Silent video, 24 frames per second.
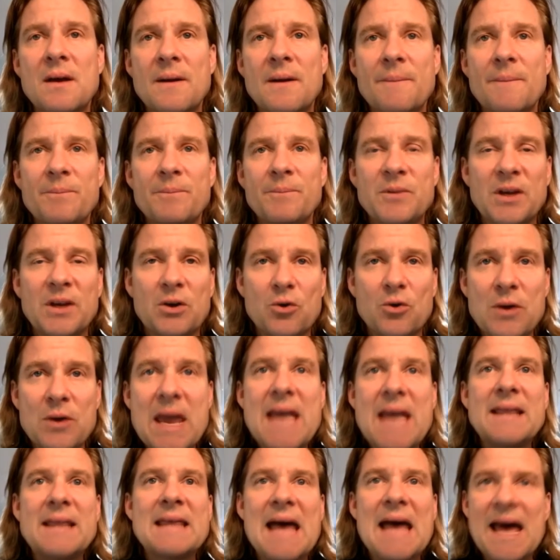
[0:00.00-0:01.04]
to
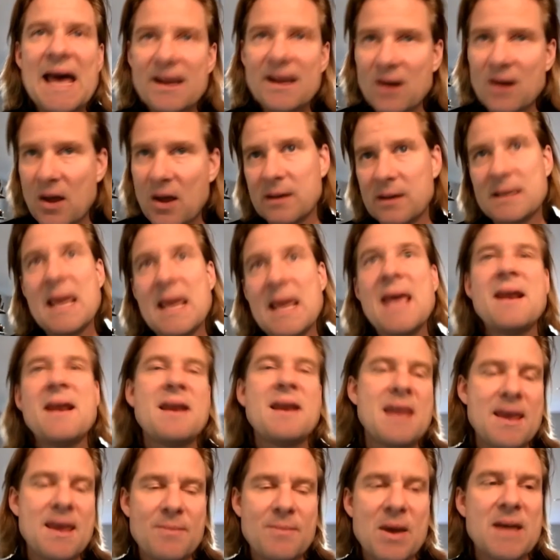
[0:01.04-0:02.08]
create that on a
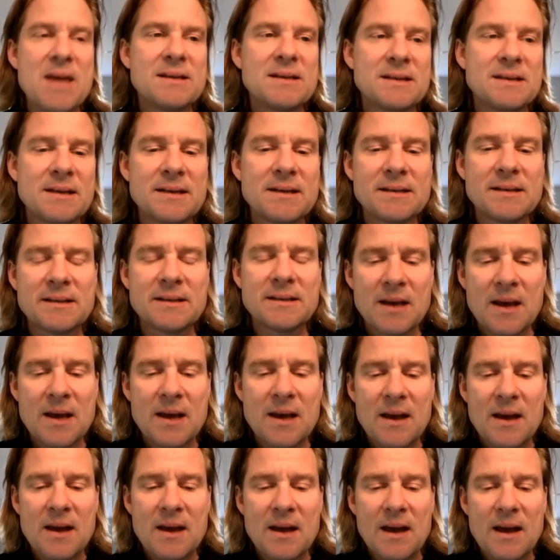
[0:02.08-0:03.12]
day-to-day basis.
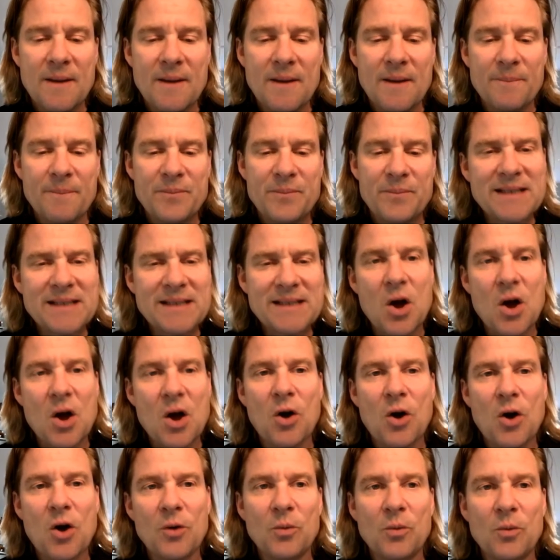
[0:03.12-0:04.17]
That's the
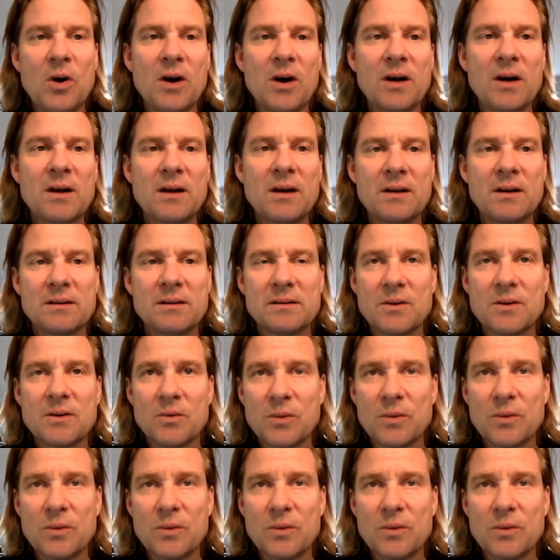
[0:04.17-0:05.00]
hard work. And so with